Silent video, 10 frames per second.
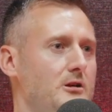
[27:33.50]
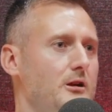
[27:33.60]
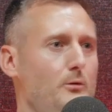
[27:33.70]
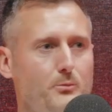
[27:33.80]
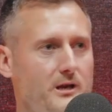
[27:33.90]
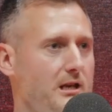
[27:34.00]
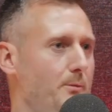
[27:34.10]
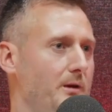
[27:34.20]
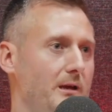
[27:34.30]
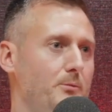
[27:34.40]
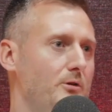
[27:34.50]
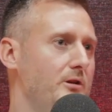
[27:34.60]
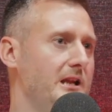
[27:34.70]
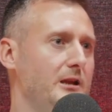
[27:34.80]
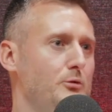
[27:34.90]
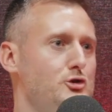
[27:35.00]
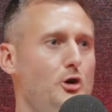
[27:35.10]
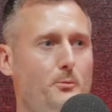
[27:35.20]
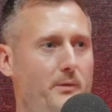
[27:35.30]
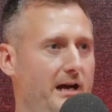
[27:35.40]
it would be in the paper, and then it would
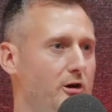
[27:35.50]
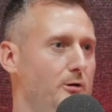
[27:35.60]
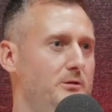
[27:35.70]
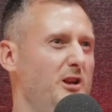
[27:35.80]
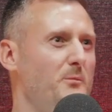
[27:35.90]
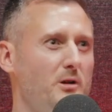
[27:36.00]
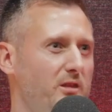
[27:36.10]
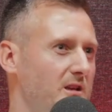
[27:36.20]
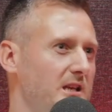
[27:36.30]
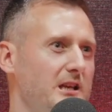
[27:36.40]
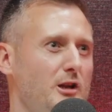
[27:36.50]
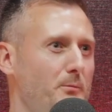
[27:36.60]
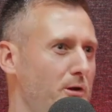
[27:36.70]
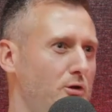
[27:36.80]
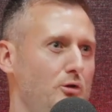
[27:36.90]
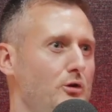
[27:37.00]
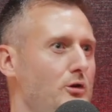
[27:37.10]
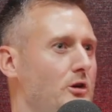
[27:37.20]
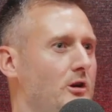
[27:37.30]
jump back up to number 3, number 2,